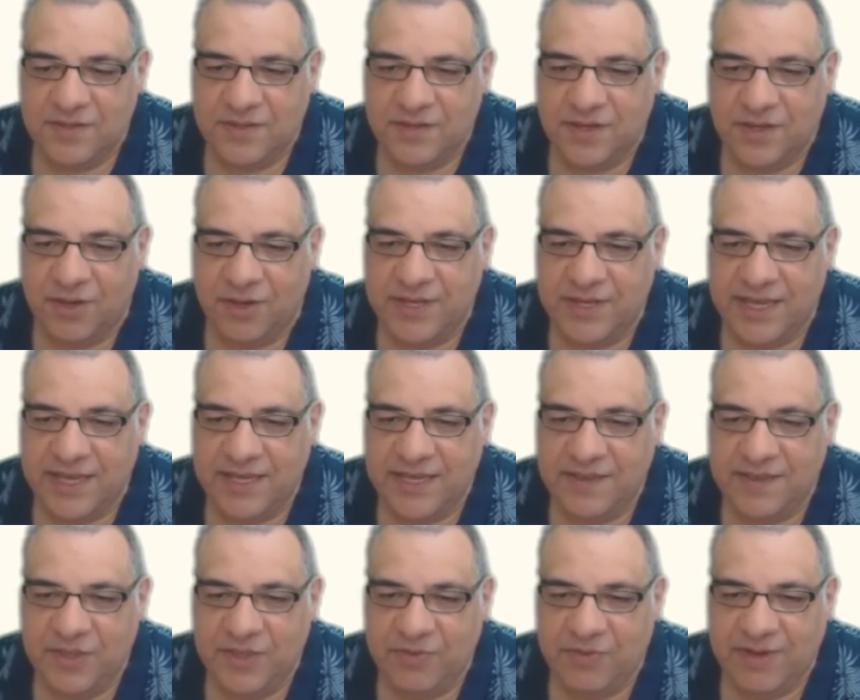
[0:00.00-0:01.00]
Okay,
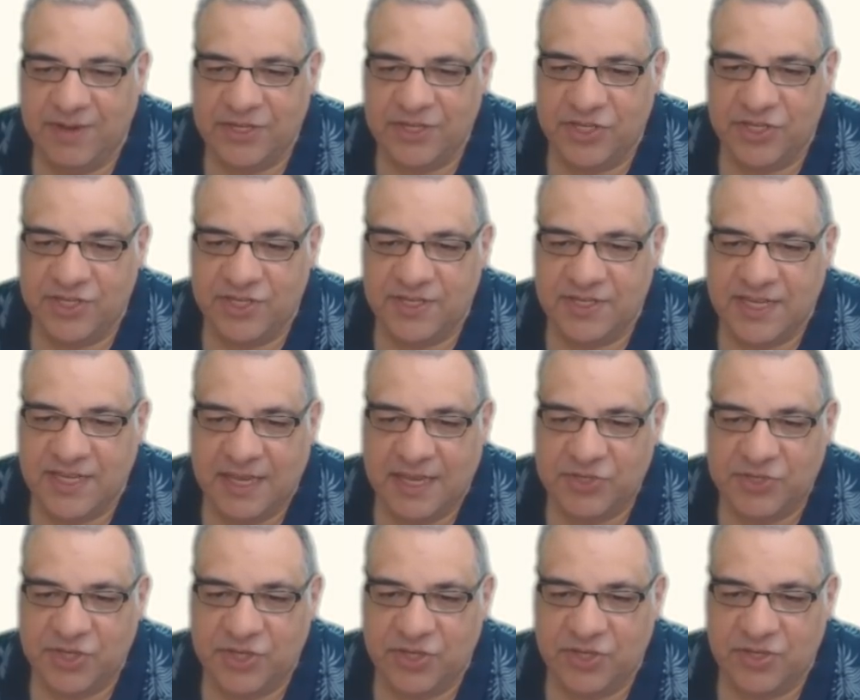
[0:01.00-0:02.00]
you actually just
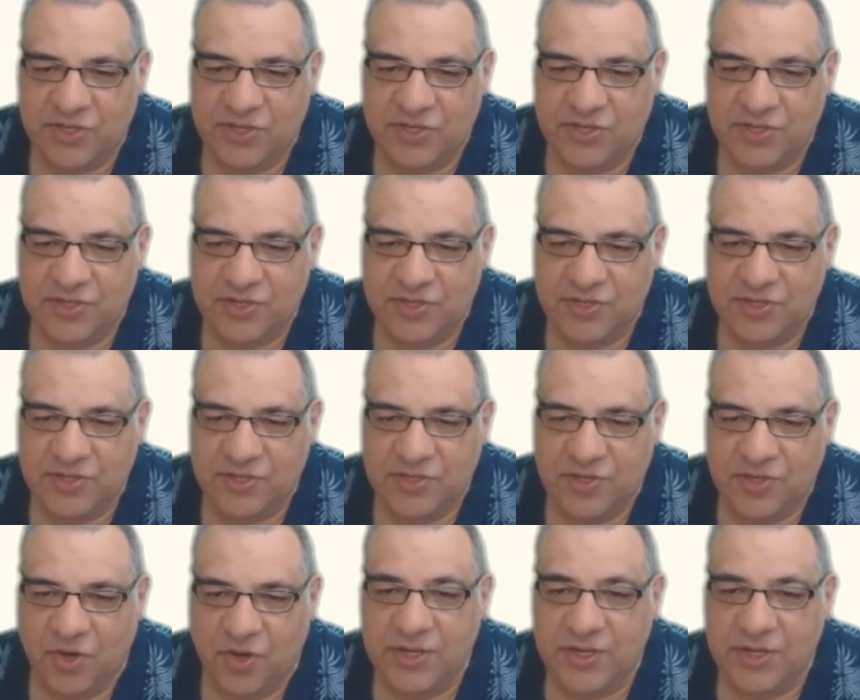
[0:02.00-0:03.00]
capture on